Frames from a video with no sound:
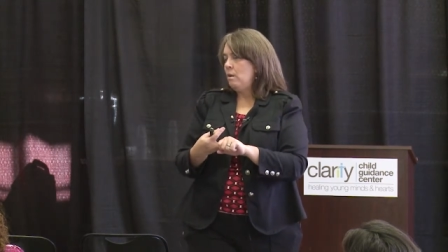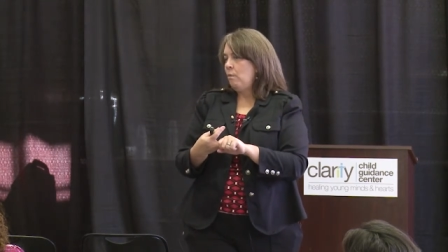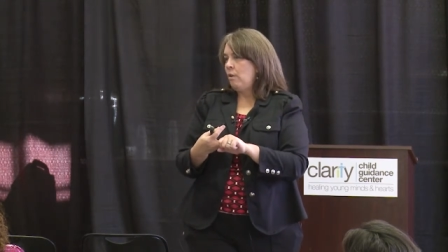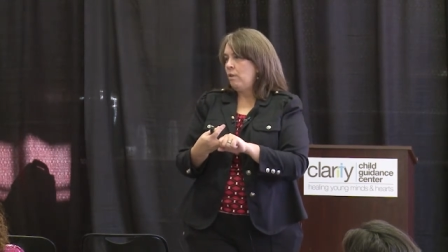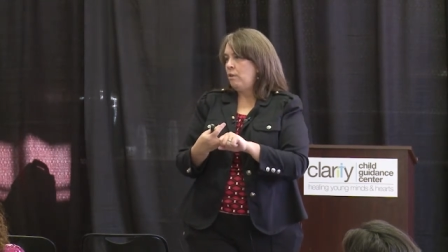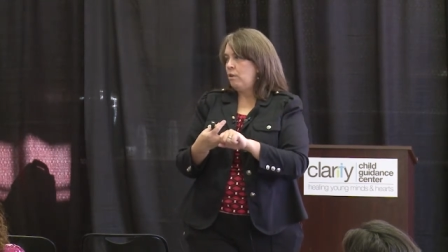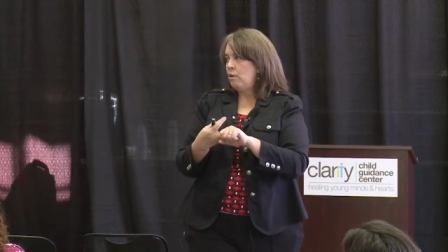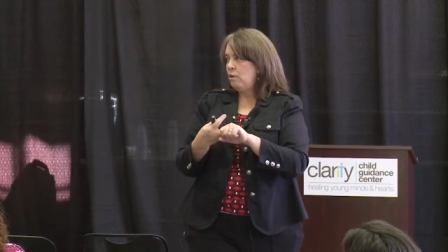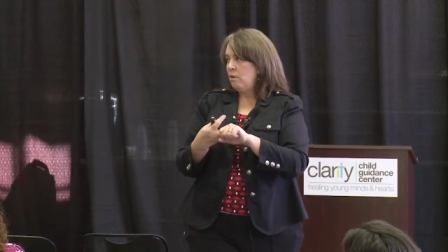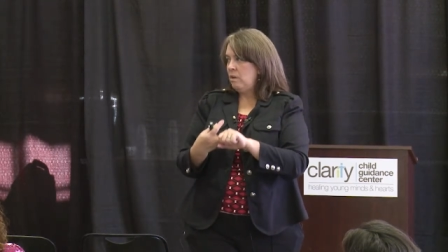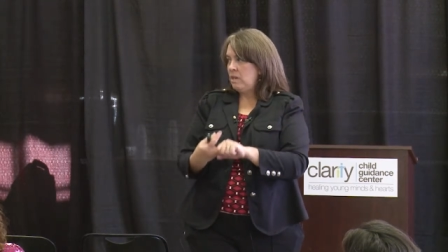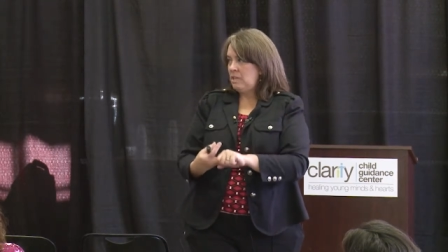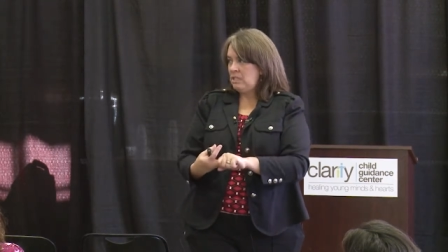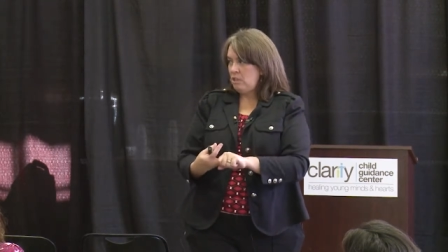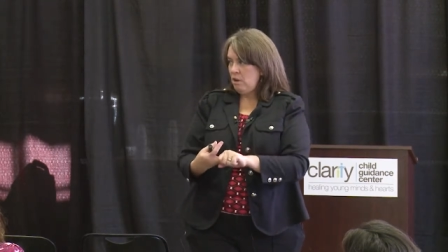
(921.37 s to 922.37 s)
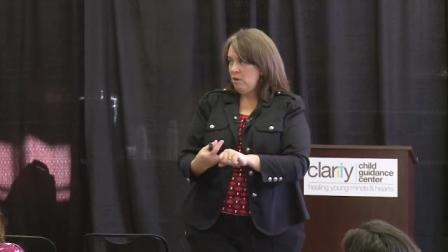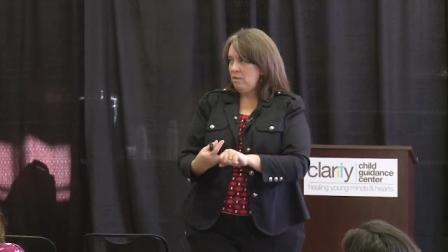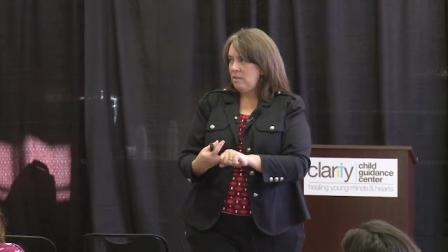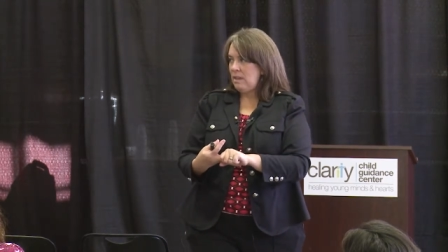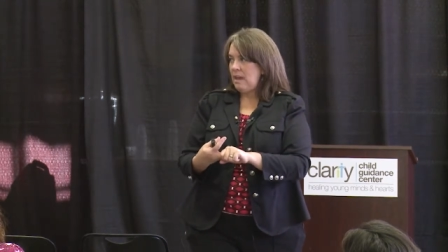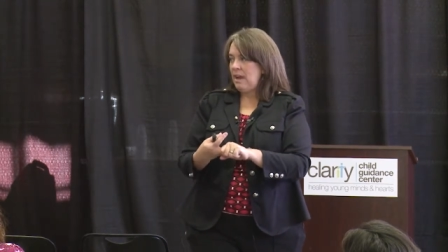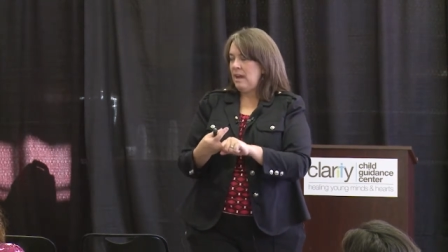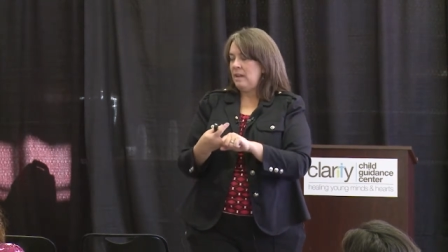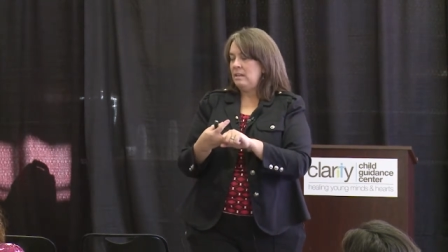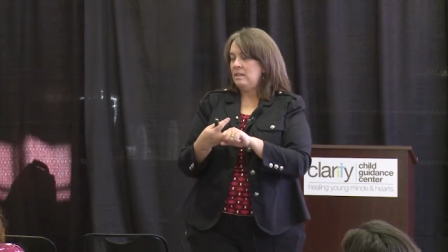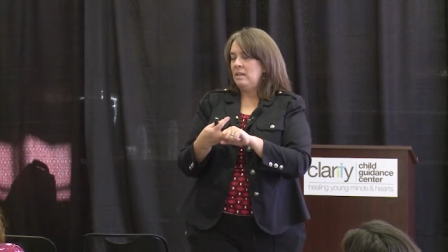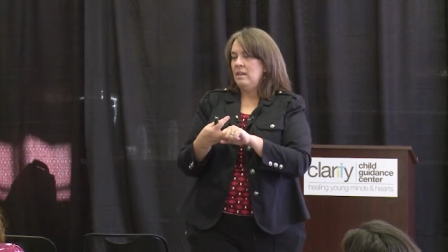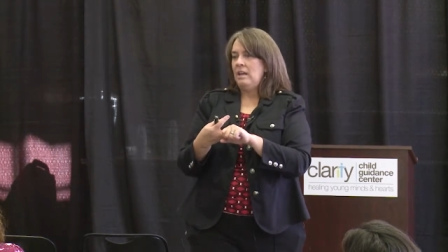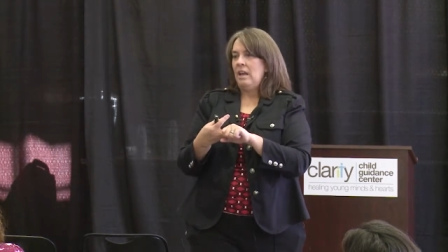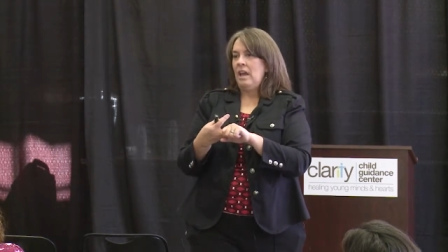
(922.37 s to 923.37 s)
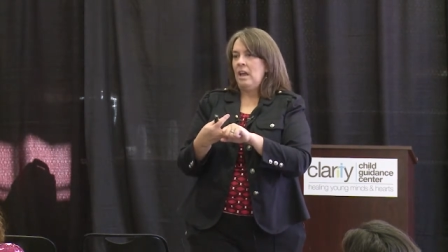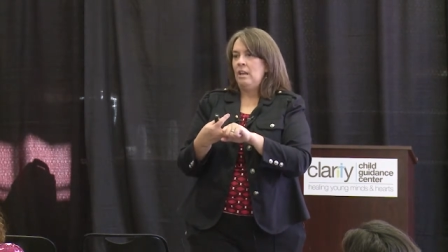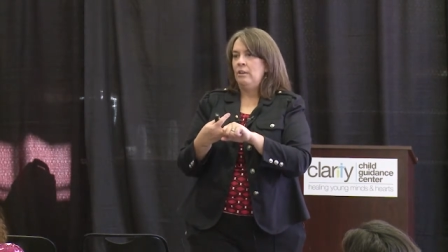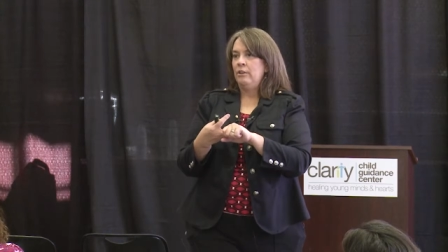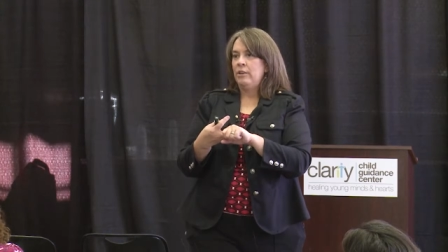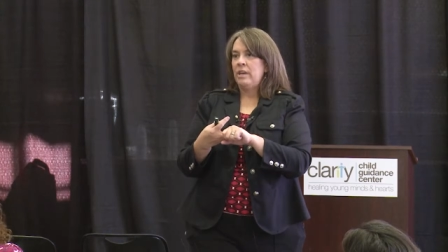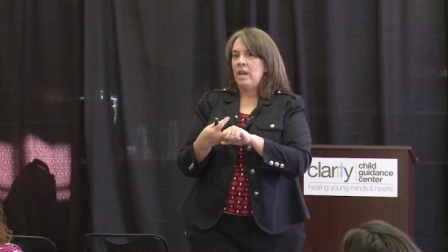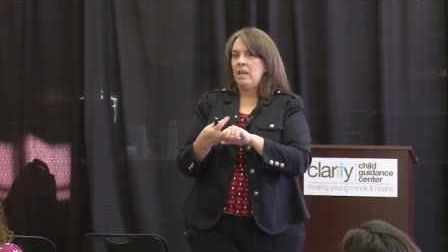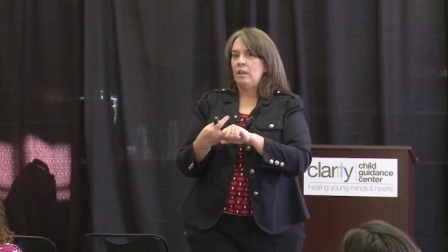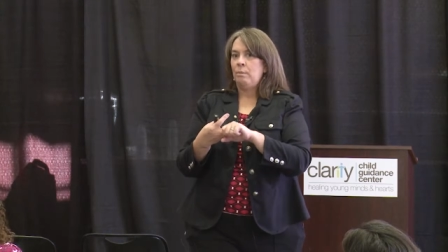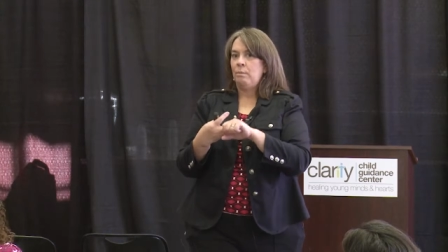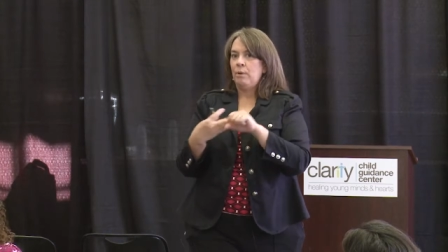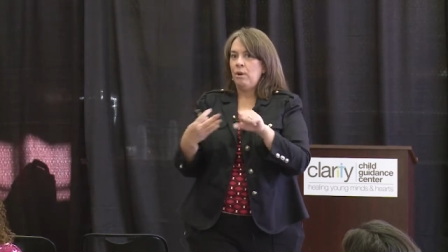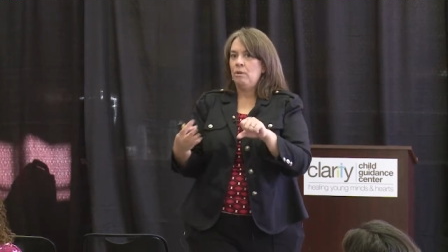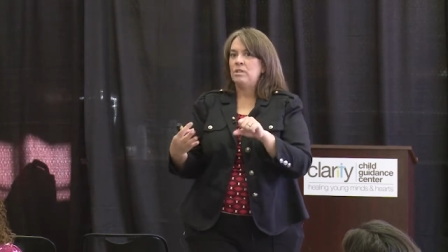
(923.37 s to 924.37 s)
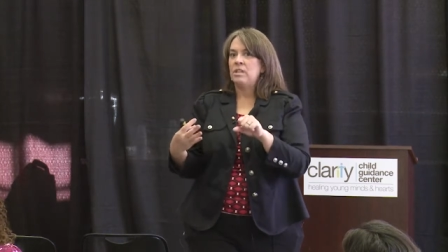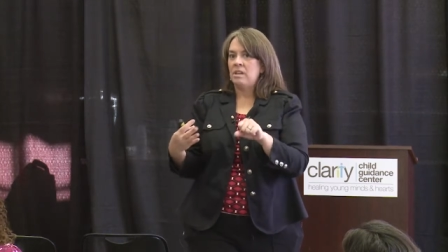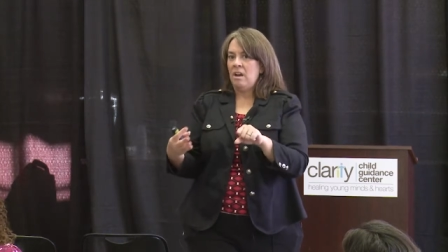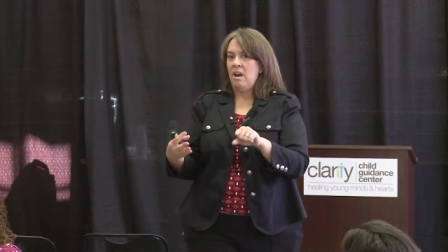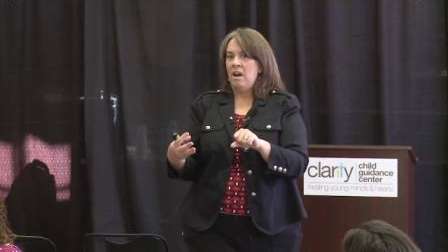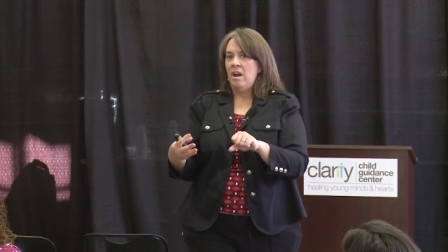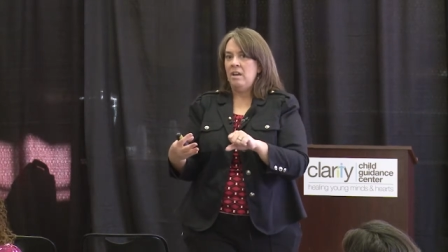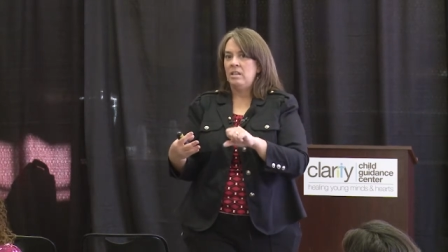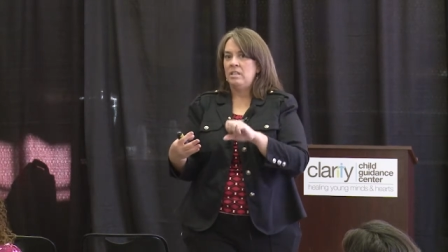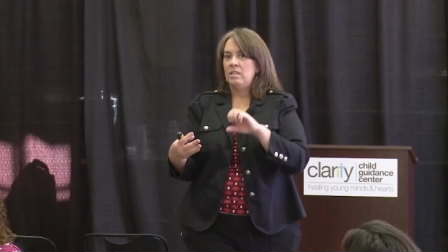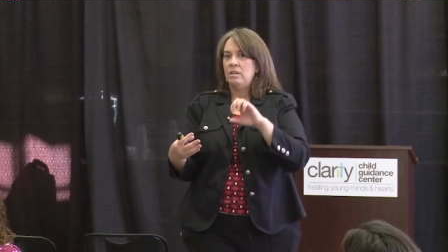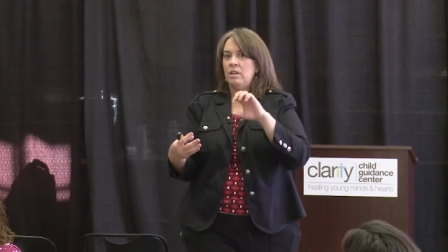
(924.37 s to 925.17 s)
whether you're going to start that and look at the pros and cons.